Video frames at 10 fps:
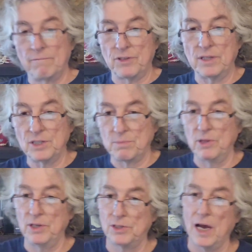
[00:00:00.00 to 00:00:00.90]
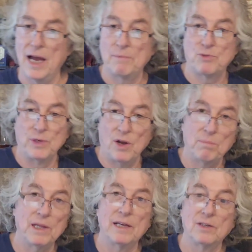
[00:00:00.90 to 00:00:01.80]
Said this a million times. We
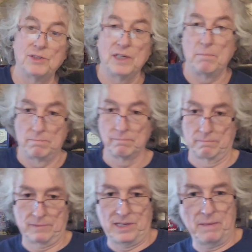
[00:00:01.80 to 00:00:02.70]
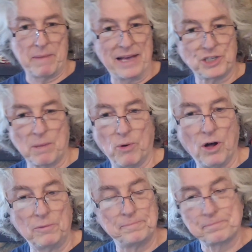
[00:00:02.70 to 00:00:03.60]
don't play good team
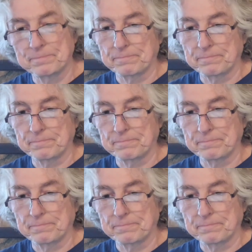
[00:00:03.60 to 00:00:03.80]
basketball.